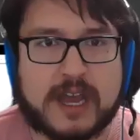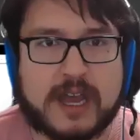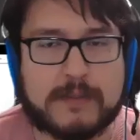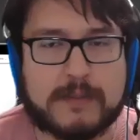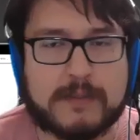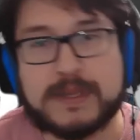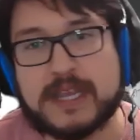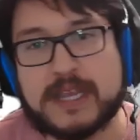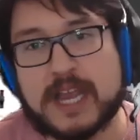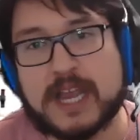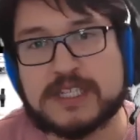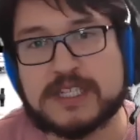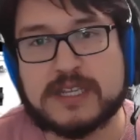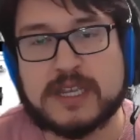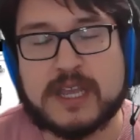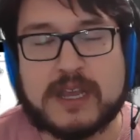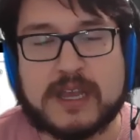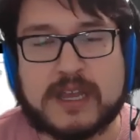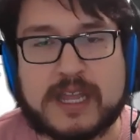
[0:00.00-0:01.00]
because
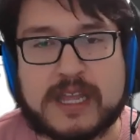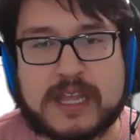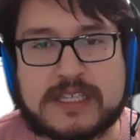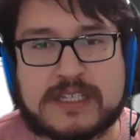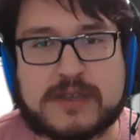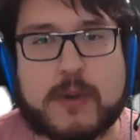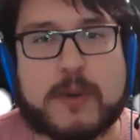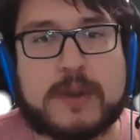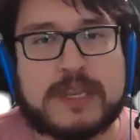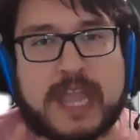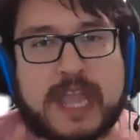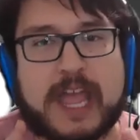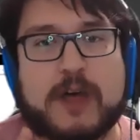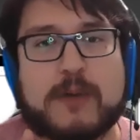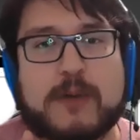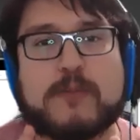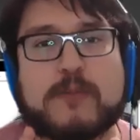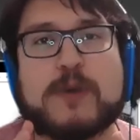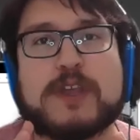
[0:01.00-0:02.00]
it's going to
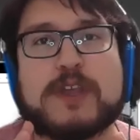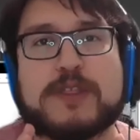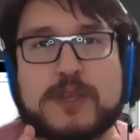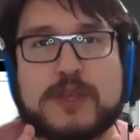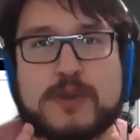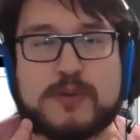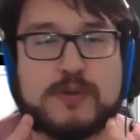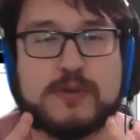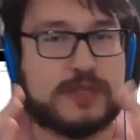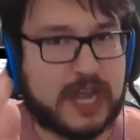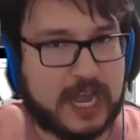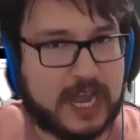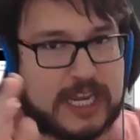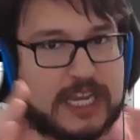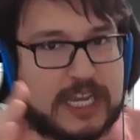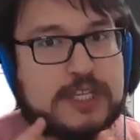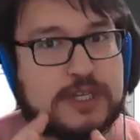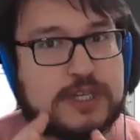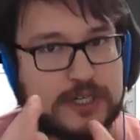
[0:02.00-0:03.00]
help with you
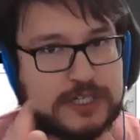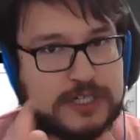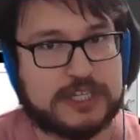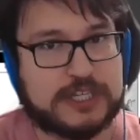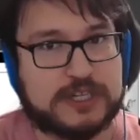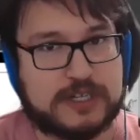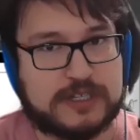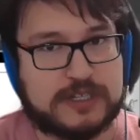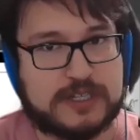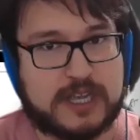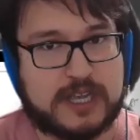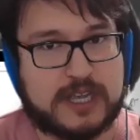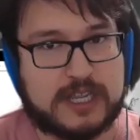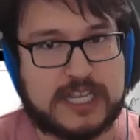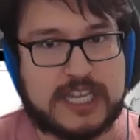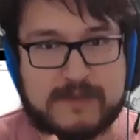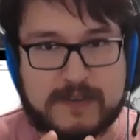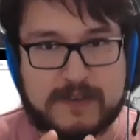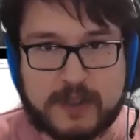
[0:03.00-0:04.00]
talking to your teachers.
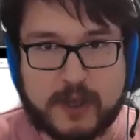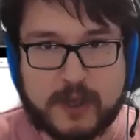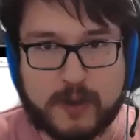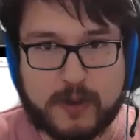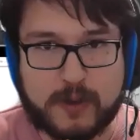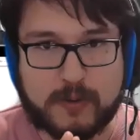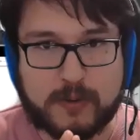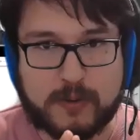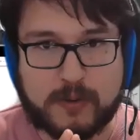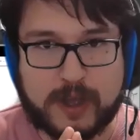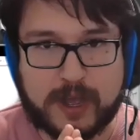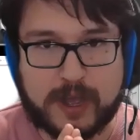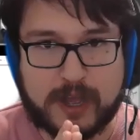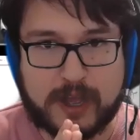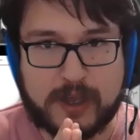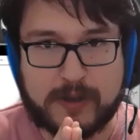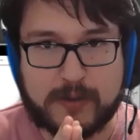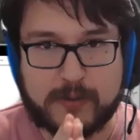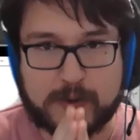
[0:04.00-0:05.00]
Even
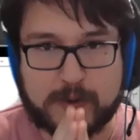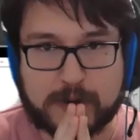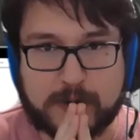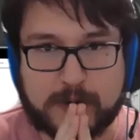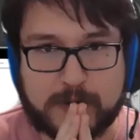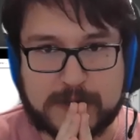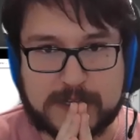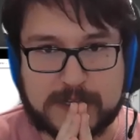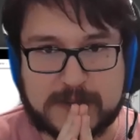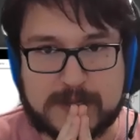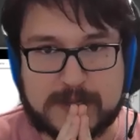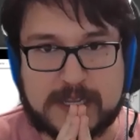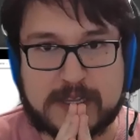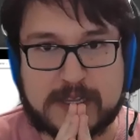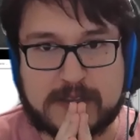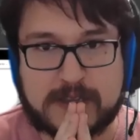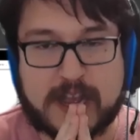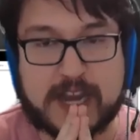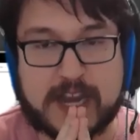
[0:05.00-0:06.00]
though we're going to
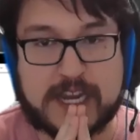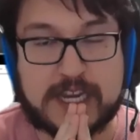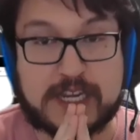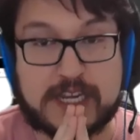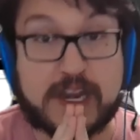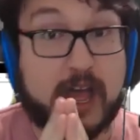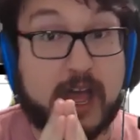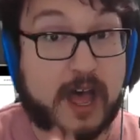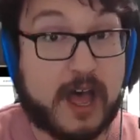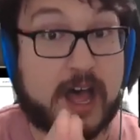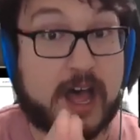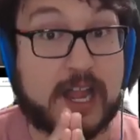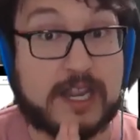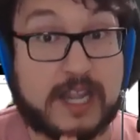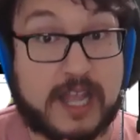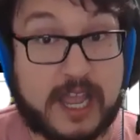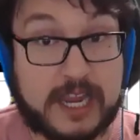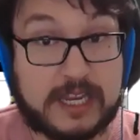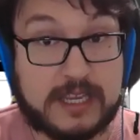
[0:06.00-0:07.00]
be talking
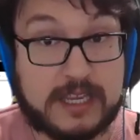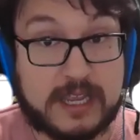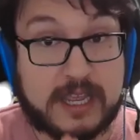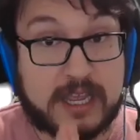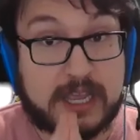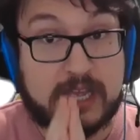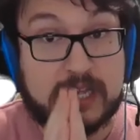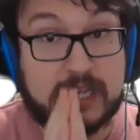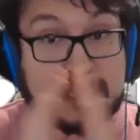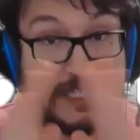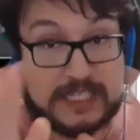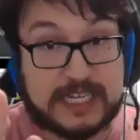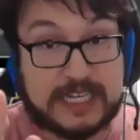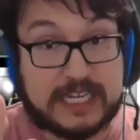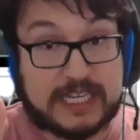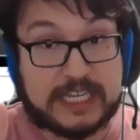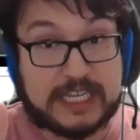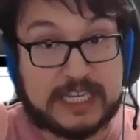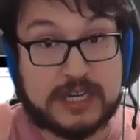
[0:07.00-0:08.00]
online,
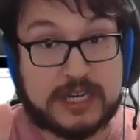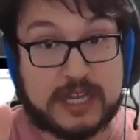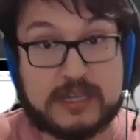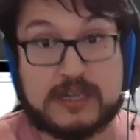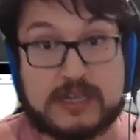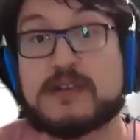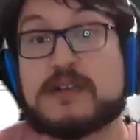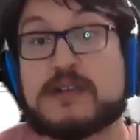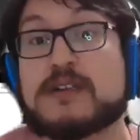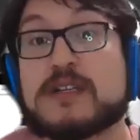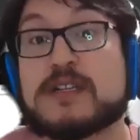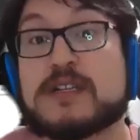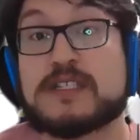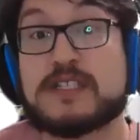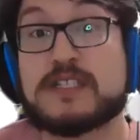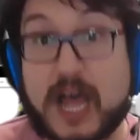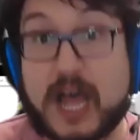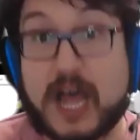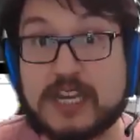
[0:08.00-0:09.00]
seeing each other,
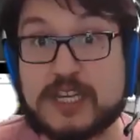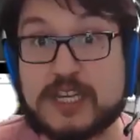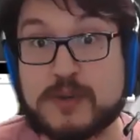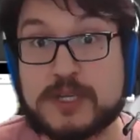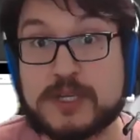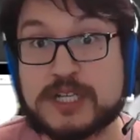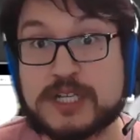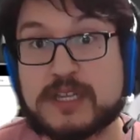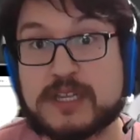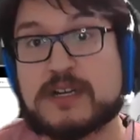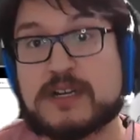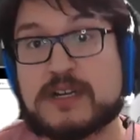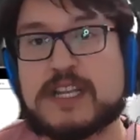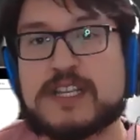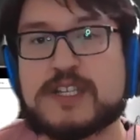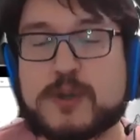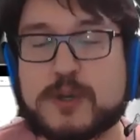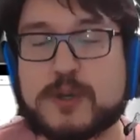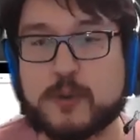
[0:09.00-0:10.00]
talking to each other
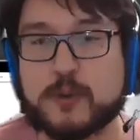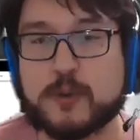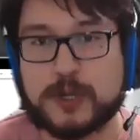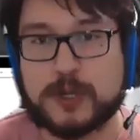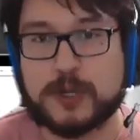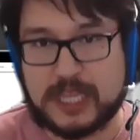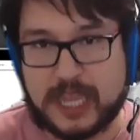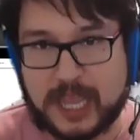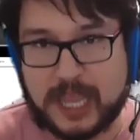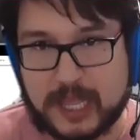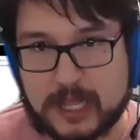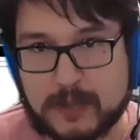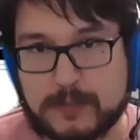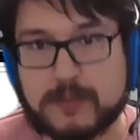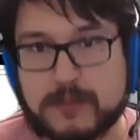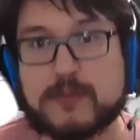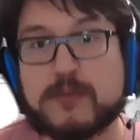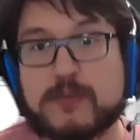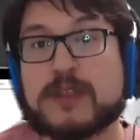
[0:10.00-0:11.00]
is going to really help
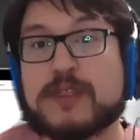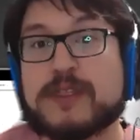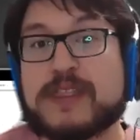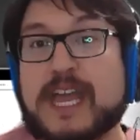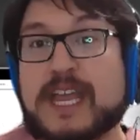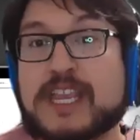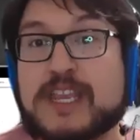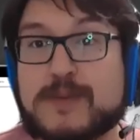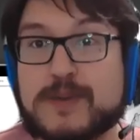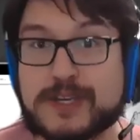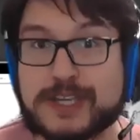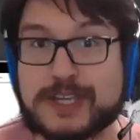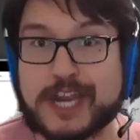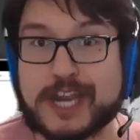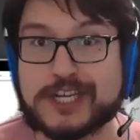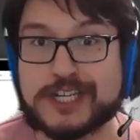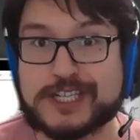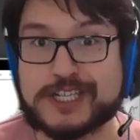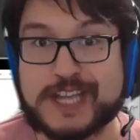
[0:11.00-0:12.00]
with that
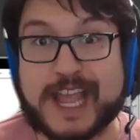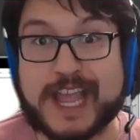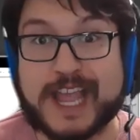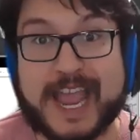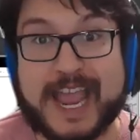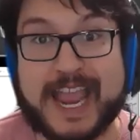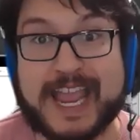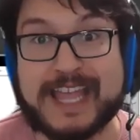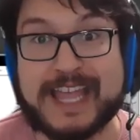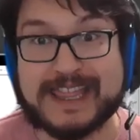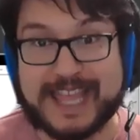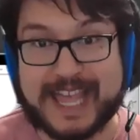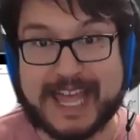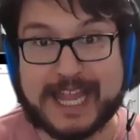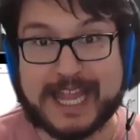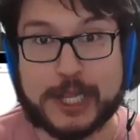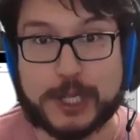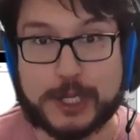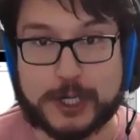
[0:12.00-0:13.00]
communication and
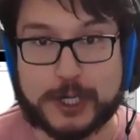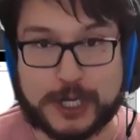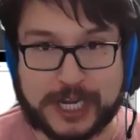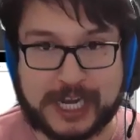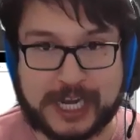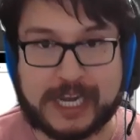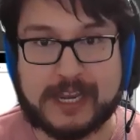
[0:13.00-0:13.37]
that learning.